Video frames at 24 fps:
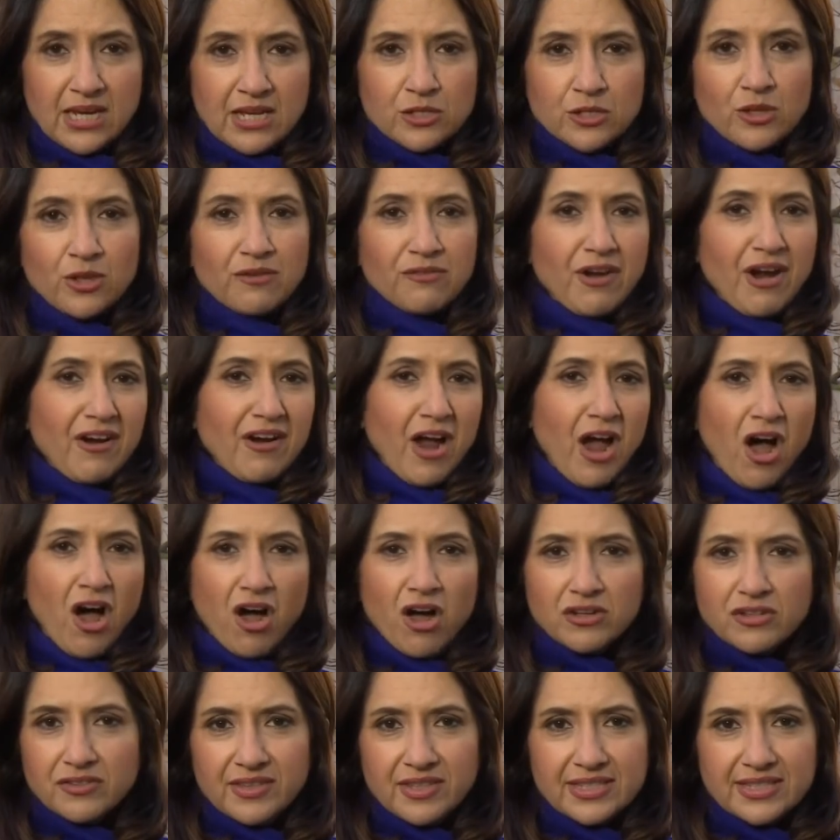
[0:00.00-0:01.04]
So the very
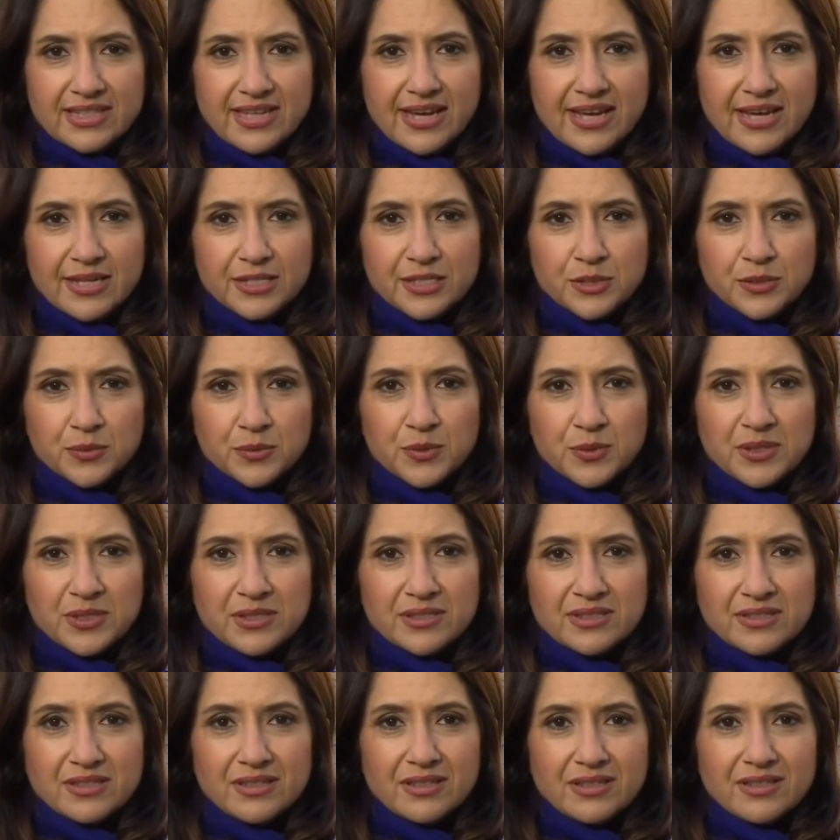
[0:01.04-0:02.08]
heart of this case
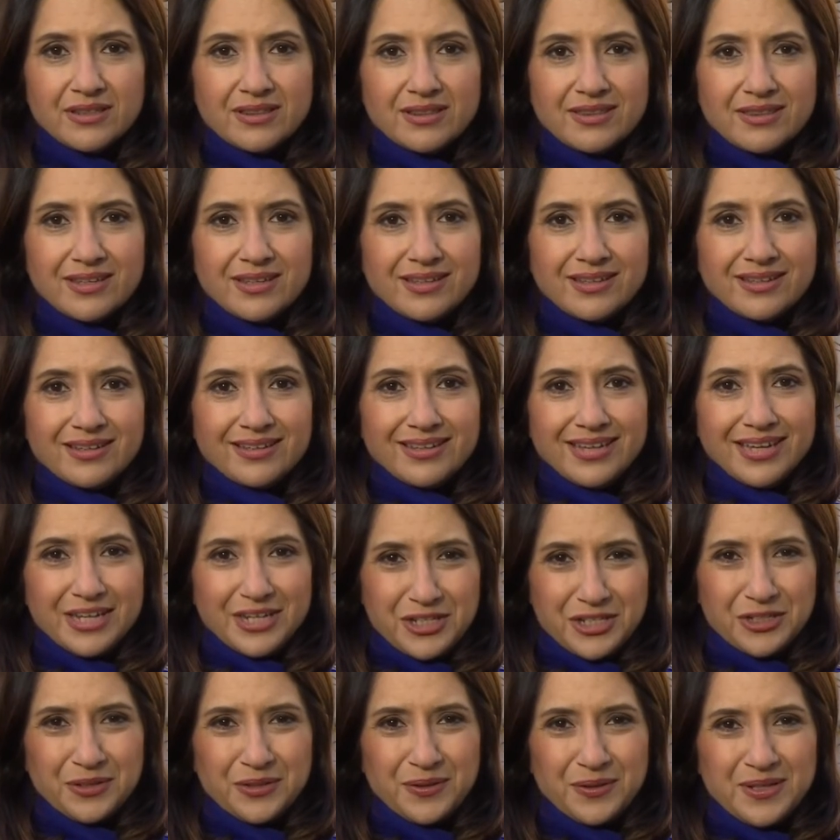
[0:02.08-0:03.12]
was the
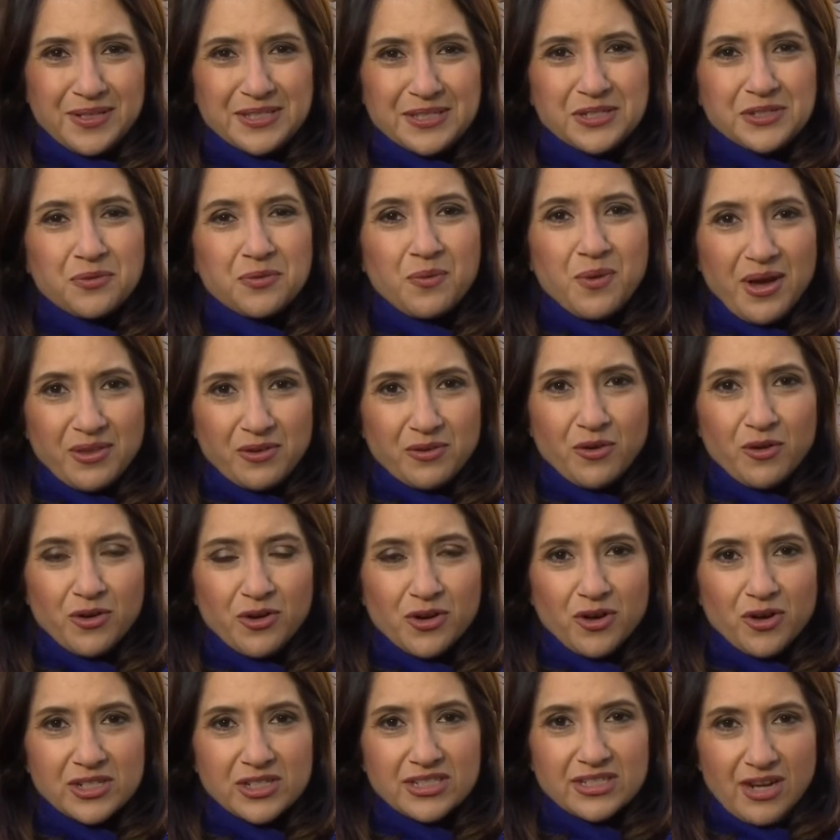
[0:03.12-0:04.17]
issue as to whether or
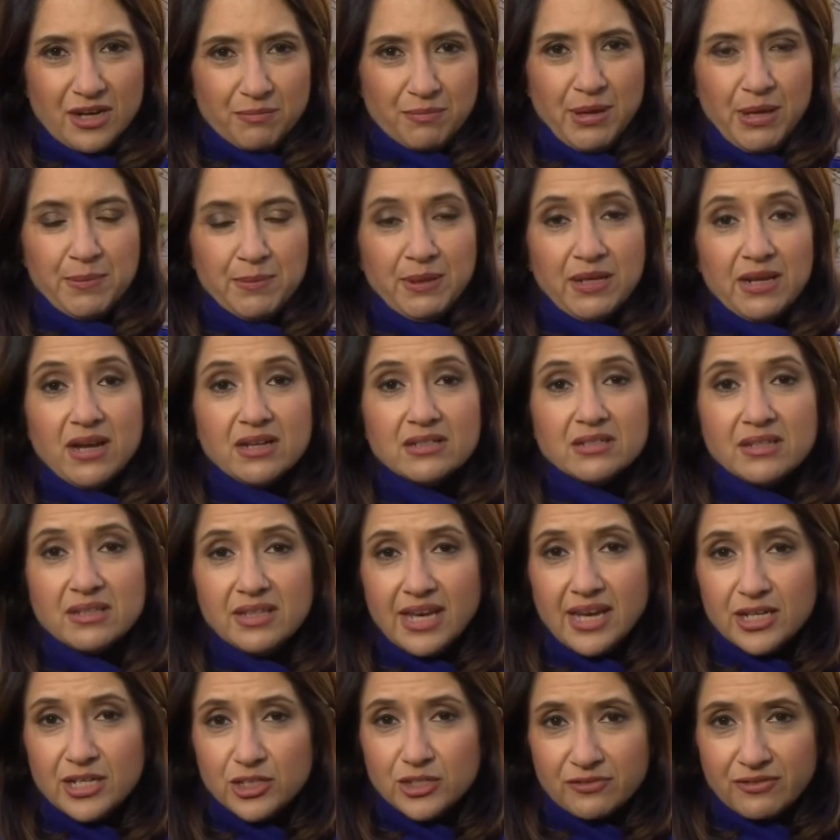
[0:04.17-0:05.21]
not young people under
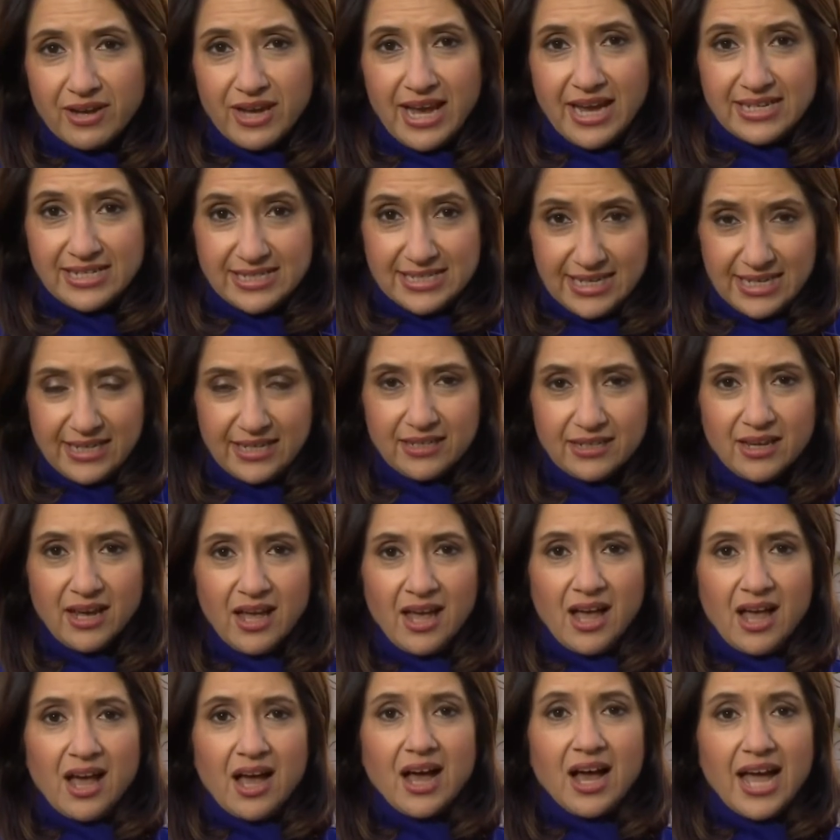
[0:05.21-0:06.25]
the age of 18
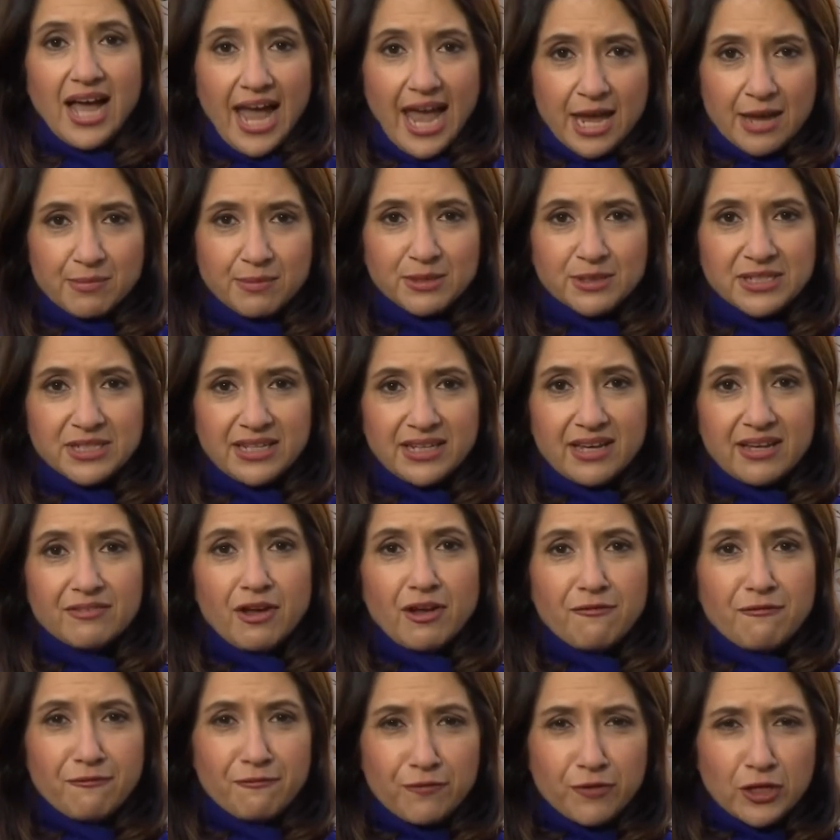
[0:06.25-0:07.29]
are able to give
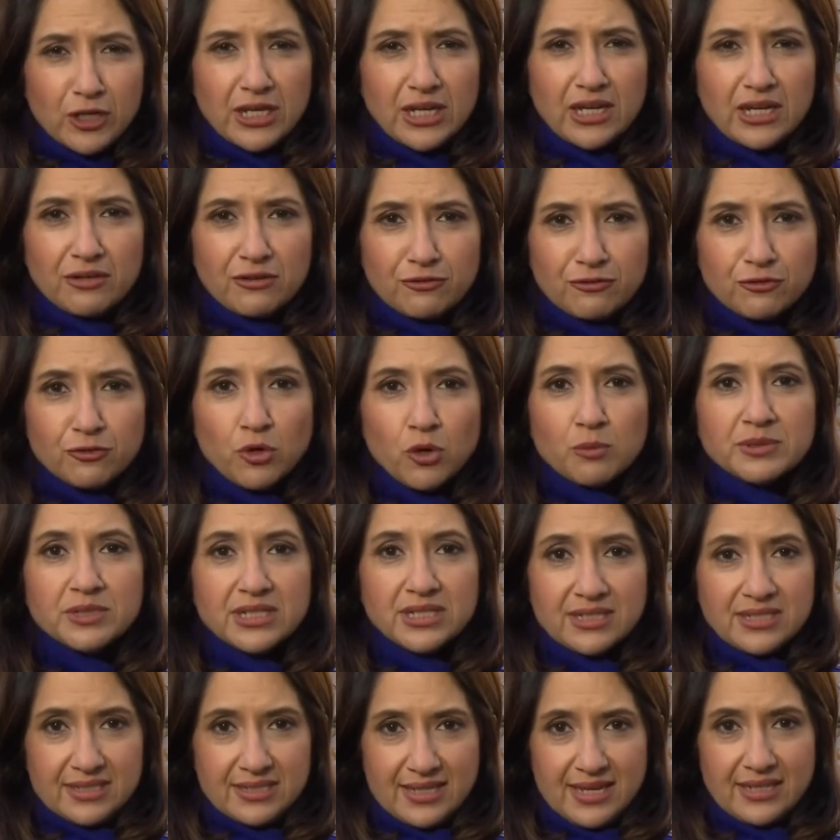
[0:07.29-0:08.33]
a fully informed
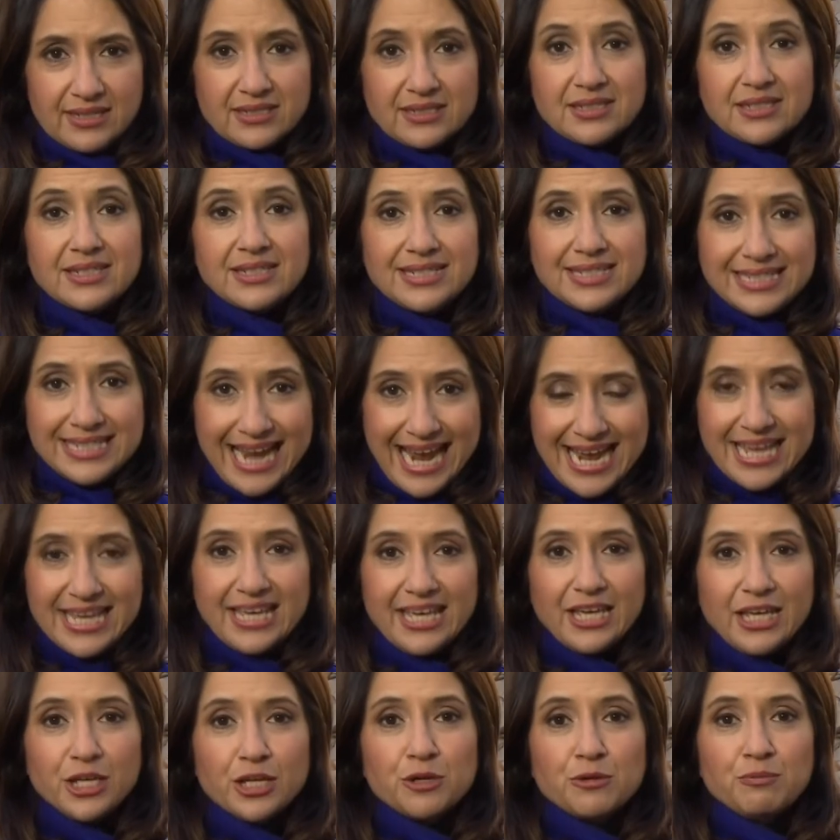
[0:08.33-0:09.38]
consent to
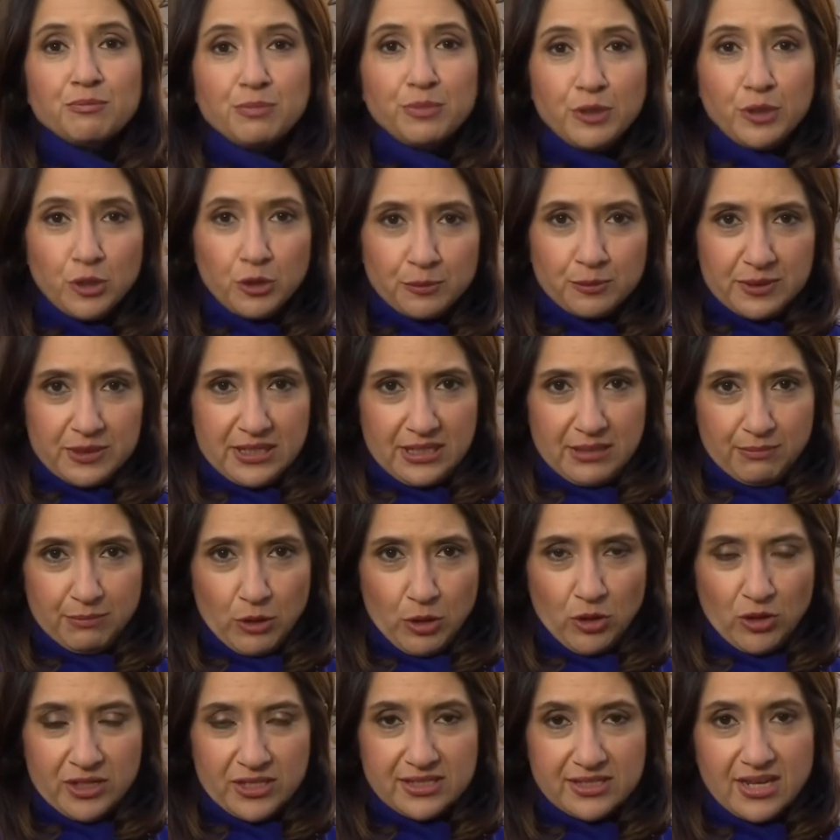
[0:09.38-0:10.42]
taking puberty
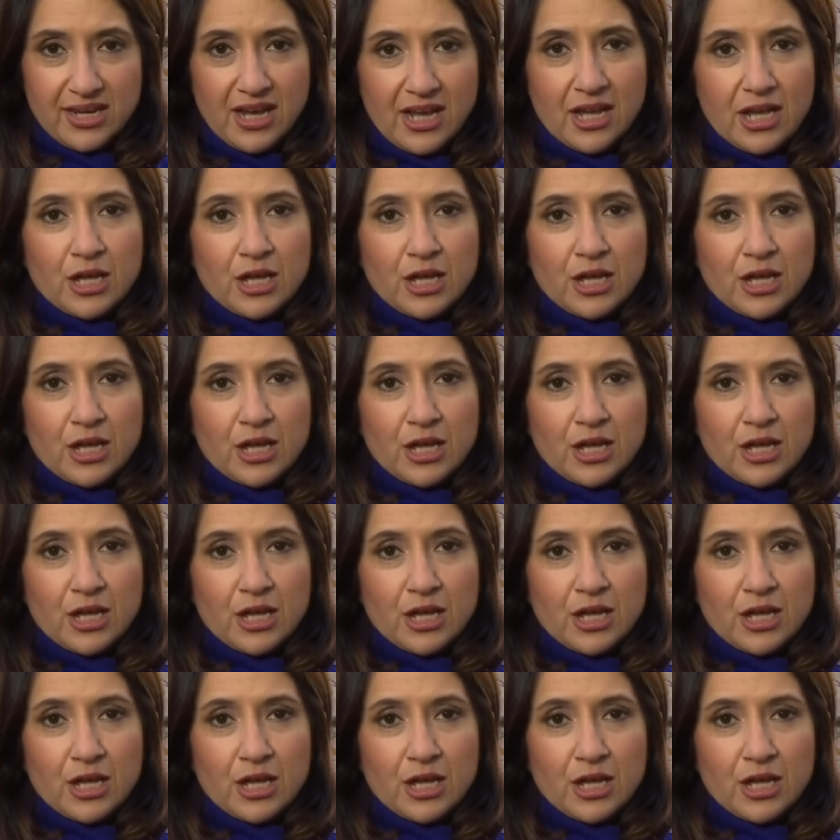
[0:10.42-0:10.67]
blockers.